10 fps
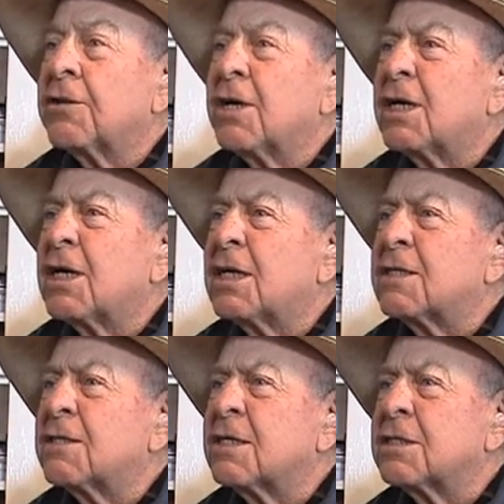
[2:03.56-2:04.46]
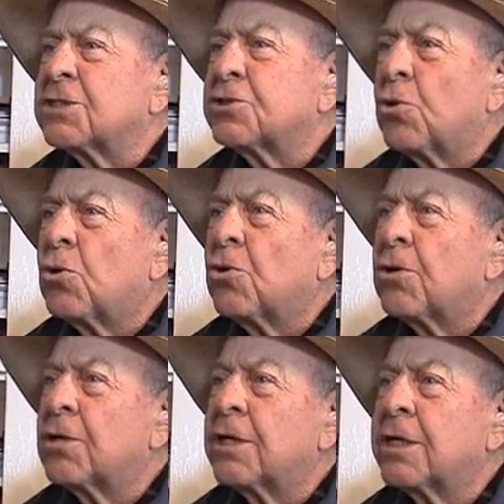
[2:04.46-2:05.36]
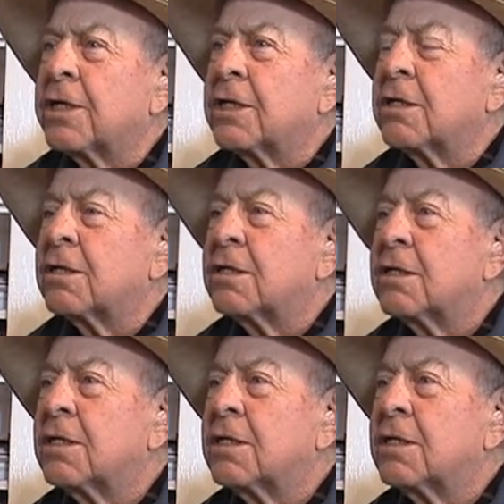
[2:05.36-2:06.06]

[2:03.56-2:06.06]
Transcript: And they had the store in